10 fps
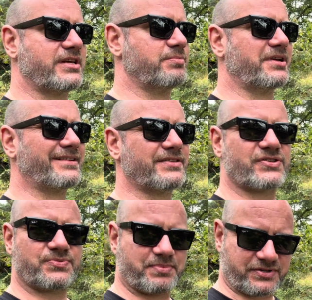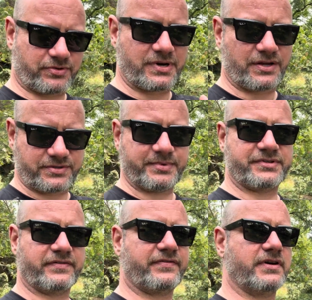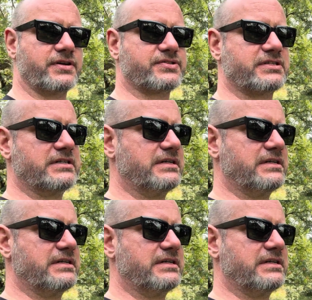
but it did sputter out a bit at first,